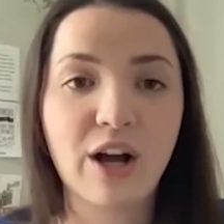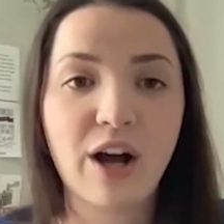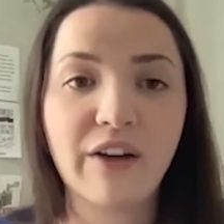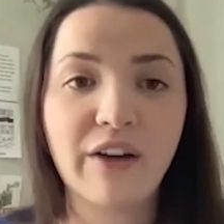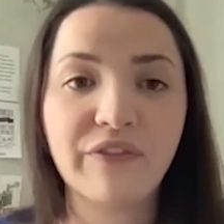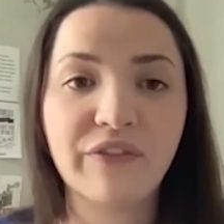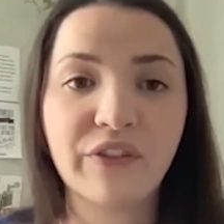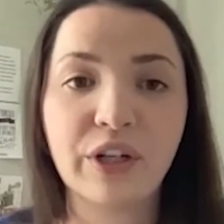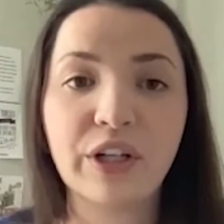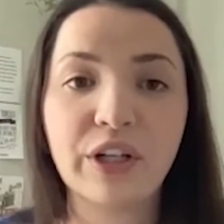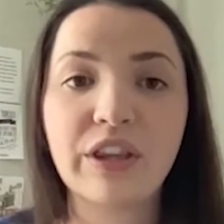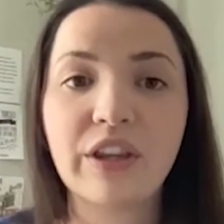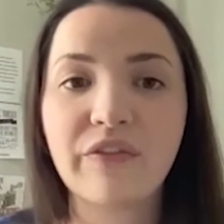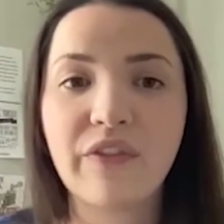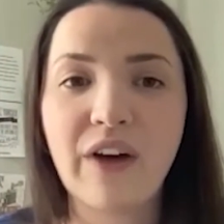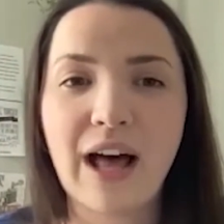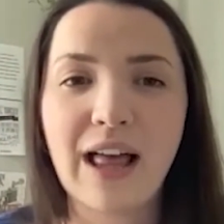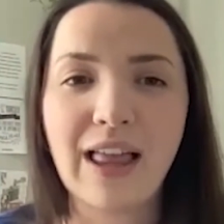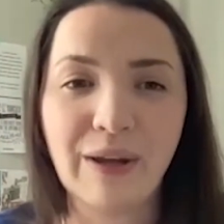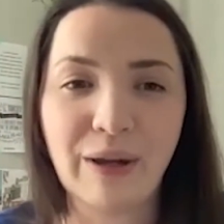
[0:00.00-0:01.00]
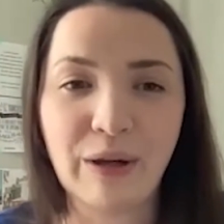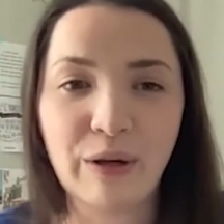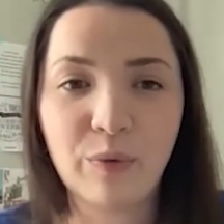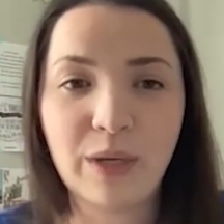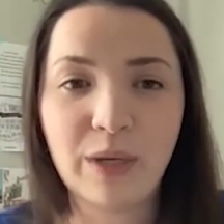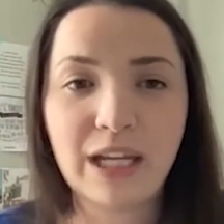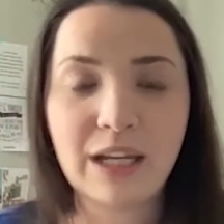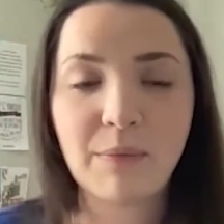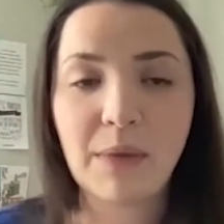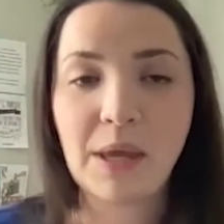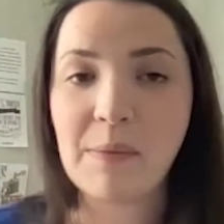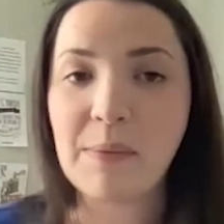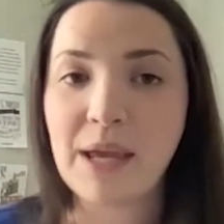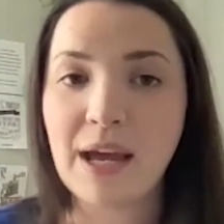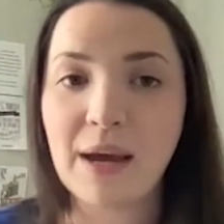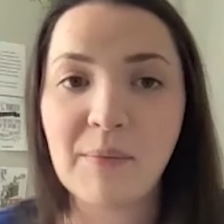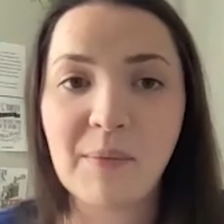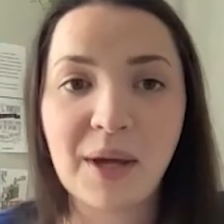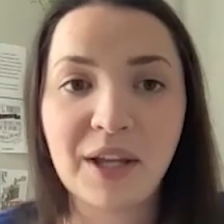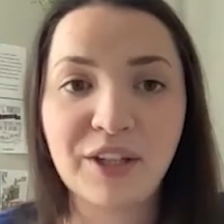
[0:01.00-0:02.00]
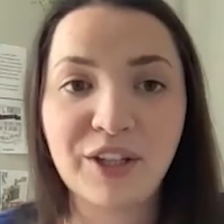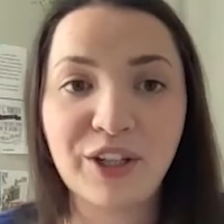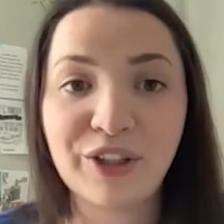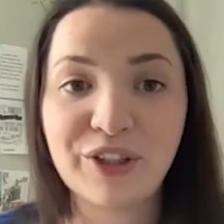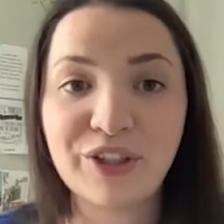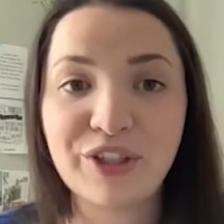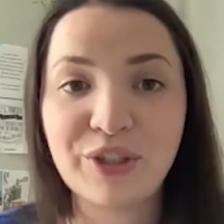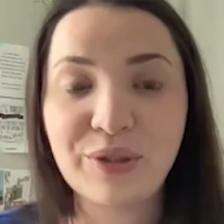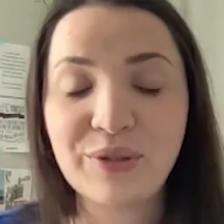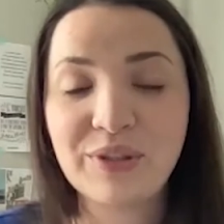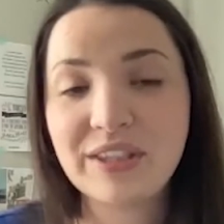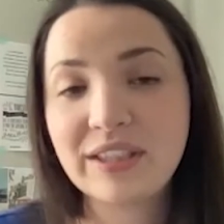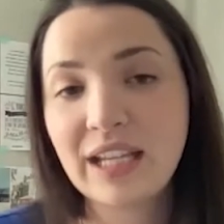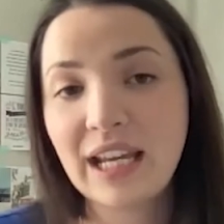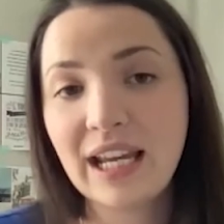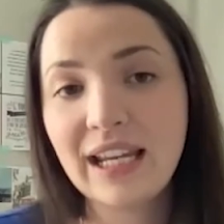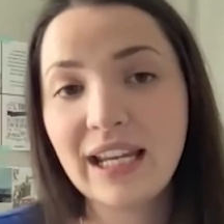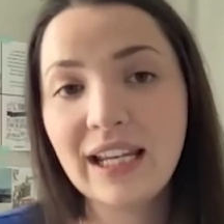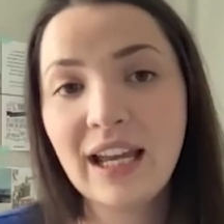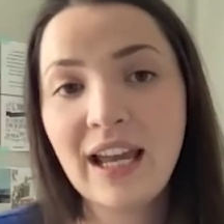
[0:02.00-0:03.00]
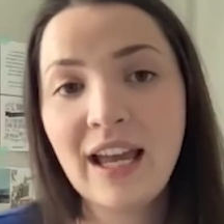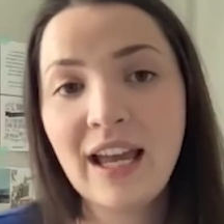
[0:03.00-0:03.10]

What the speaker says: offer the following week, maybe on Monday or Tuesday.